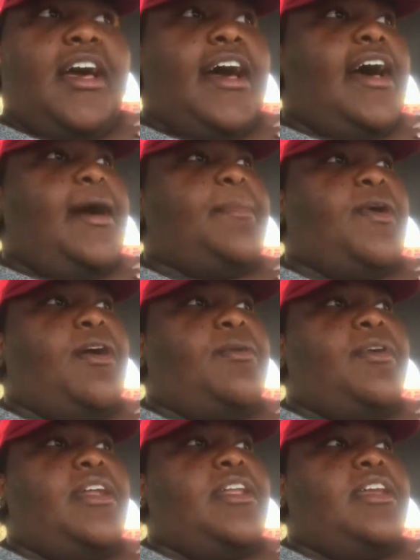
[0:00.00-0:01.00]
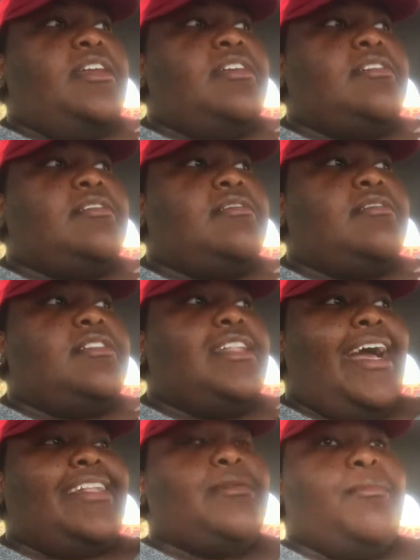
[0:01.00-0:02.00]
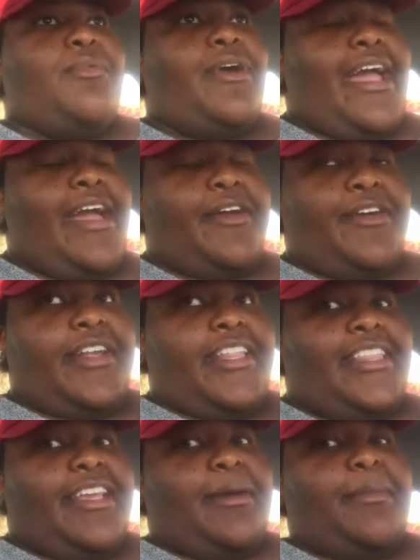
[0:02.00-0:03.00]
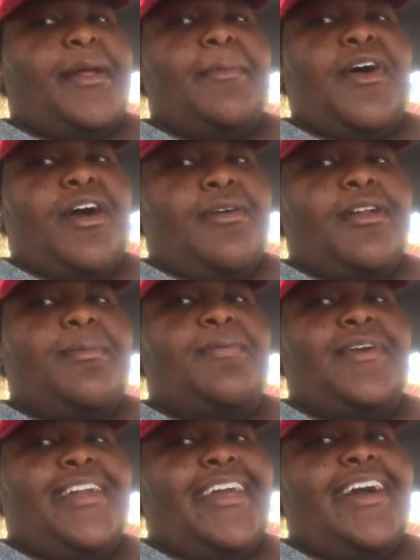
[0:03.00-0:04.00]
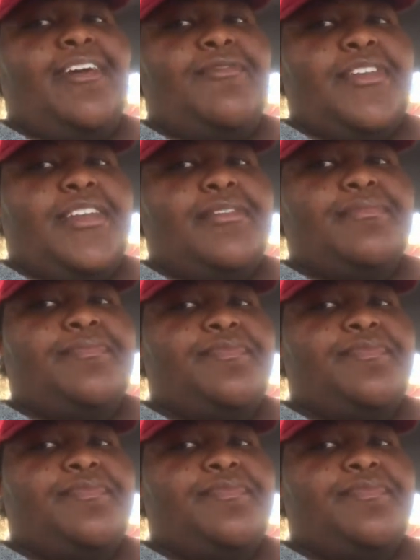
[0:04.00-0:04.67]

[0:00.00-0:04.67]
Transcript: I'm already, not to brag or anything, but I'm already pretty confident.